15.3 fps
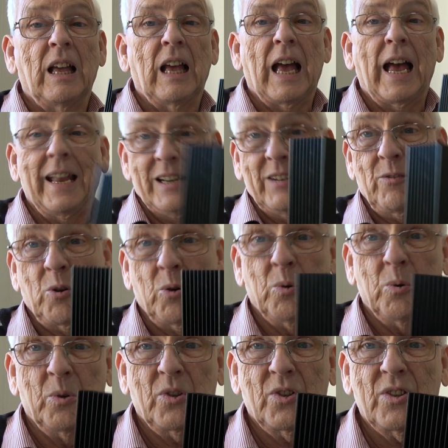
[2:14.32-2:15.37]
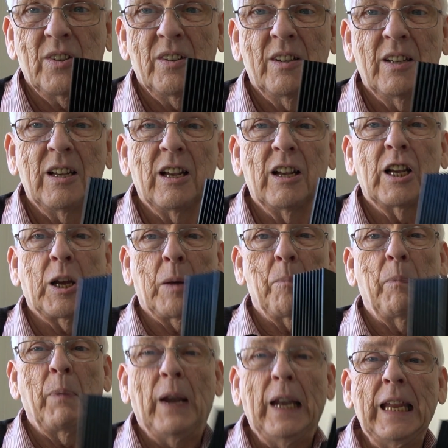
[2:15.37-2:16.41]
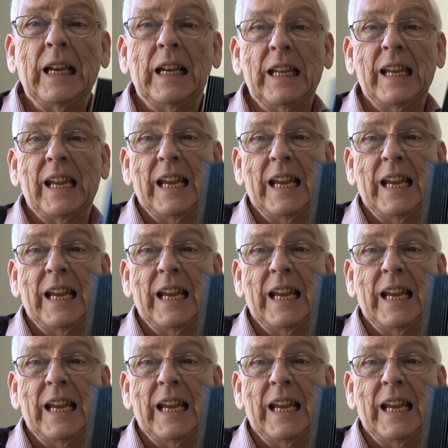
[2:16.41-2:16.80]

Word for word: and of course completely